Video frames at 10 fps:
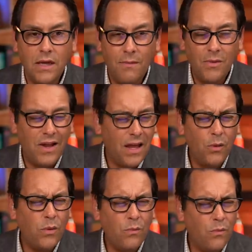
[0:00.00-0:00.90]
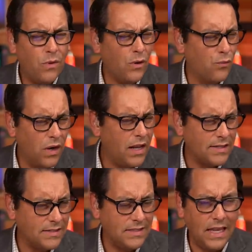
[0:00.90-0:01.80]
By the way, how are we, we gonna run out
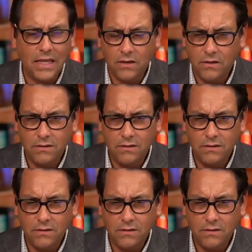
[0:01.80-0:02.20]
of sand?